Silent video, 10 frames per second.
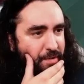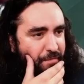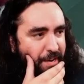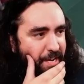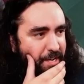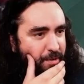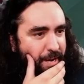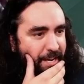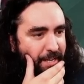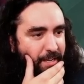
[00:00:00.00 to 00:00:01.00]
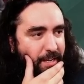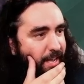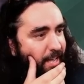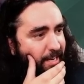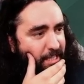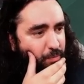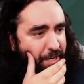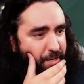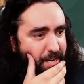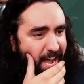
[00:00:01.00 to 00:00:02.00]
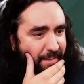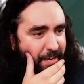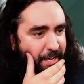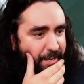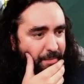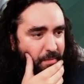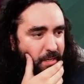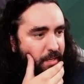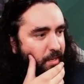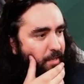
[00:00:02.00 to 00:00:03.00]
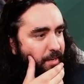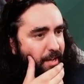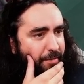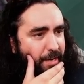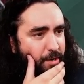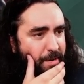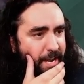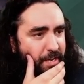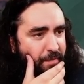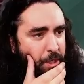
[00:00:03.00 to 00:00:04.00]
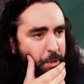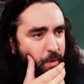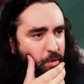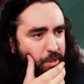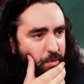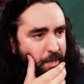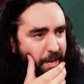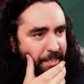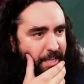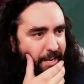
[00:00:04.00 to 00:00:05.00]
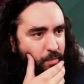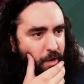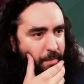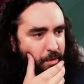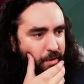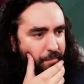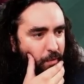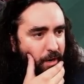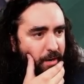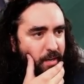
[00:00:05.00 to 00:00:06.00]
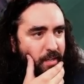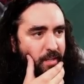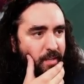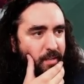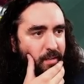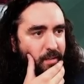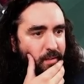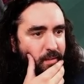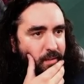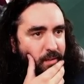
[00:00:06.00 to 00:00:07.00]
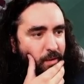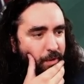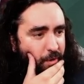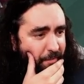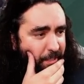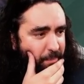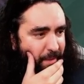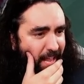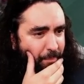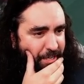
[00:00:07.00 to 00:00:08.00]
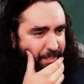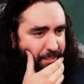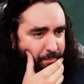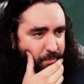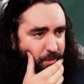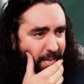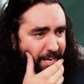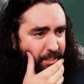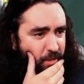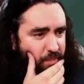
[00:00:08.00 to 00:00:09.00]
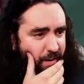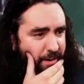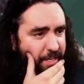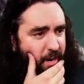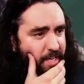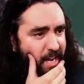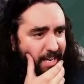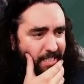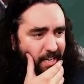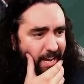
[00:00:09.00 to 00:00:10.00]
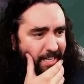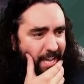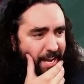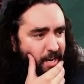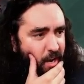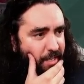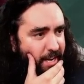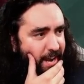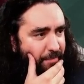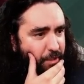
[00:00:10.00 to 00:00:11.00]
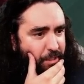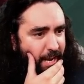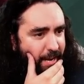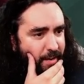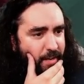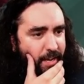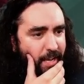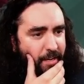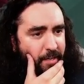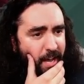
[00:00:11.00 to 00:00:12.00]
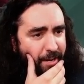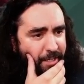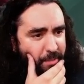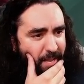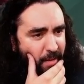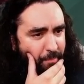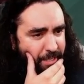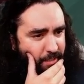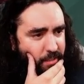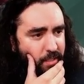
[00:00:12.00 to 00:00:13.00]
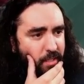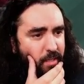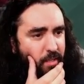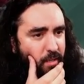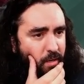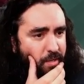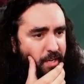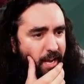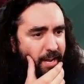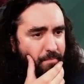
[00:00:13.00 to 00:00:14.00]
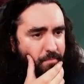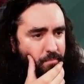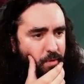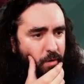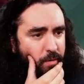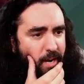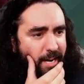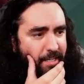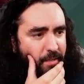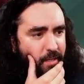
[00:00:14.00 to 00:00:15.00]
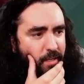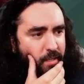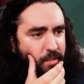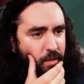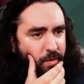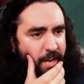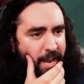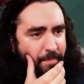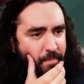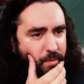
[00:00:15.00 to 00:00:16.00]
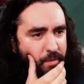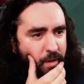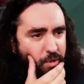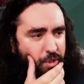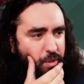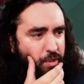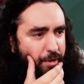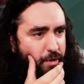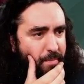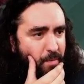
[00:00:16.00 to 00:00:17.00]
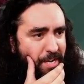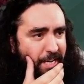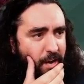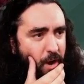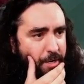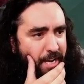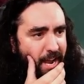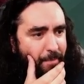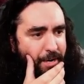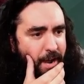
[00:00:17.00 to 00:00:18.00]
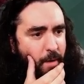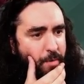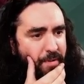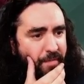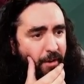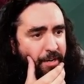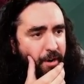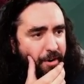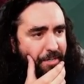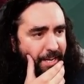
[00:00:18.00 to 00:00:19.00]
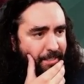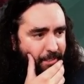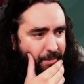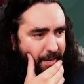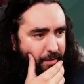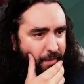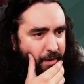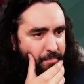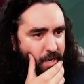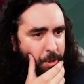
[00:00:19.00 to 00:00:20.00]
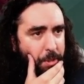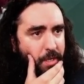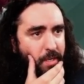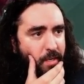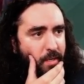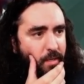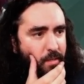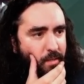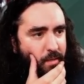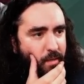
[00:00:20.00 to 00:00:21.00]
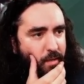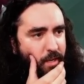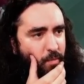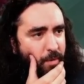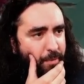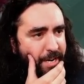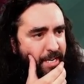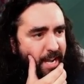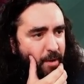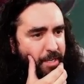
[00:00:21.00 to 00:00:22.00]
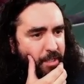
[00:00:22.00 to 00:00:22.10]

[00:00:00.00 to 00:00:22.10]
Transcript: You freaking do that. At least we're conniving here. Another Illuminator Virtuoso, not exactly what I'm looking for. And we do have the Spell Pierce, so that is also very darn nice. I like that a lot, I have to say. And another Spell Pierce. Okay, alright. So game, don't you screw me with the auto tapper, that would be very darn tasty, thank you very much. And we're bringing down